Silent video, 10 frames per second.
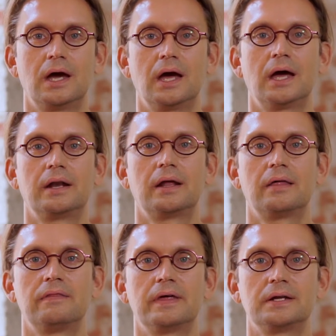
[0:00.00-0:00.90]

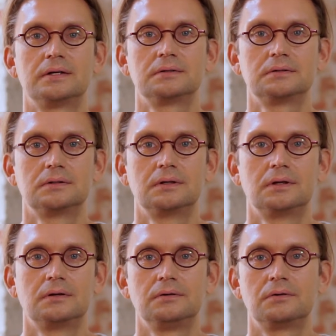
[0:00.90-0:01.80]
And then
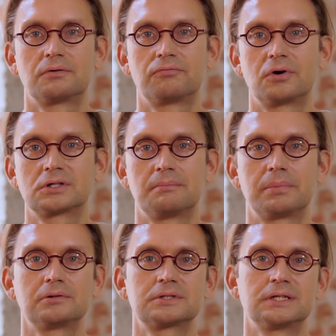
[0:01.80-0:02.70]
you can, for
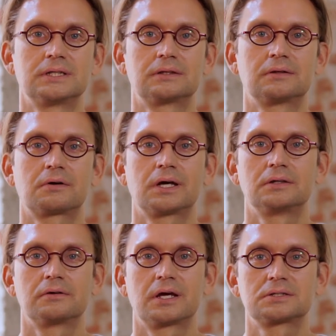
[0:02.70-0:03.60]
example, say that, okay,
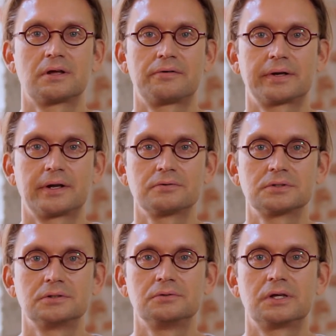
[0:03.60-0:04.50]
the next
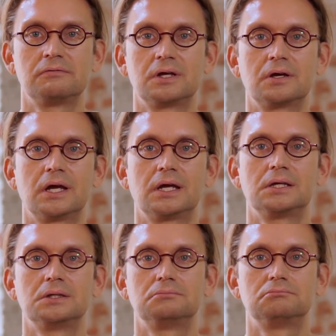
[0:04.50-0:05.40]
100,000 you're giving
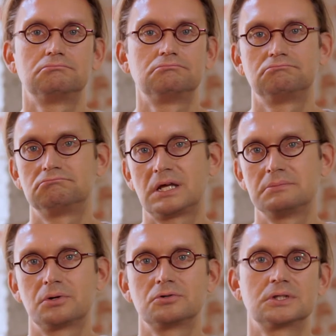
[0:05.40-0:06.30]
a
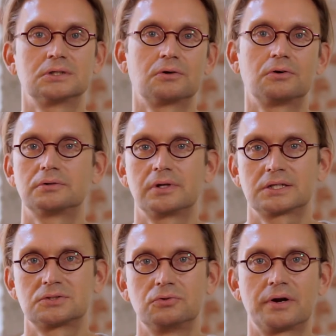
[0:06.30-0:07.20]
10%, or the
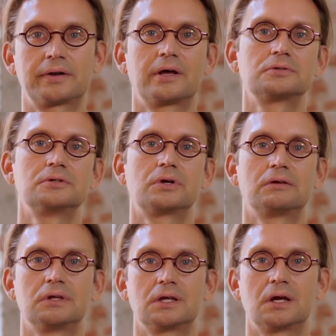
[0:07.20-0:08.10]
next 200,000 you're
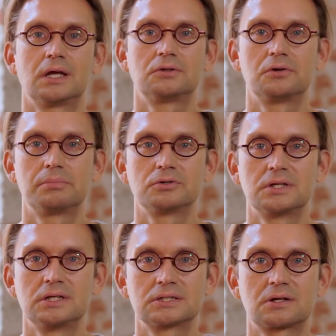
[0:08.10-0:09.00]
giving a
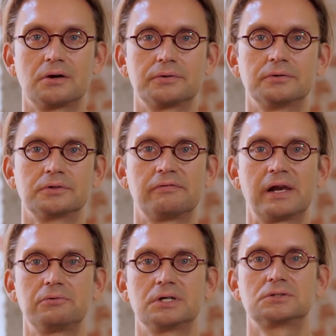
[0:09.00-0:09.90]
10% discount on the
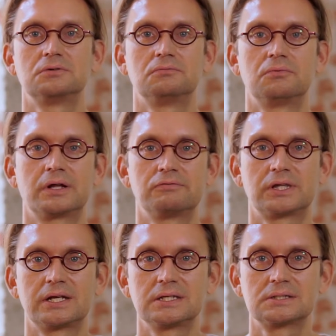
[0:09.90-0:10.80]
valuation, whatever
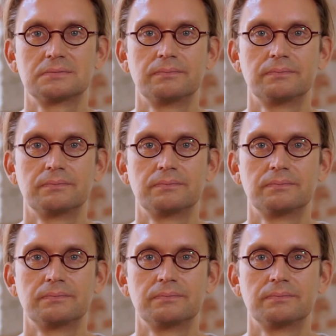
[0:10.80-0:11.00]
that is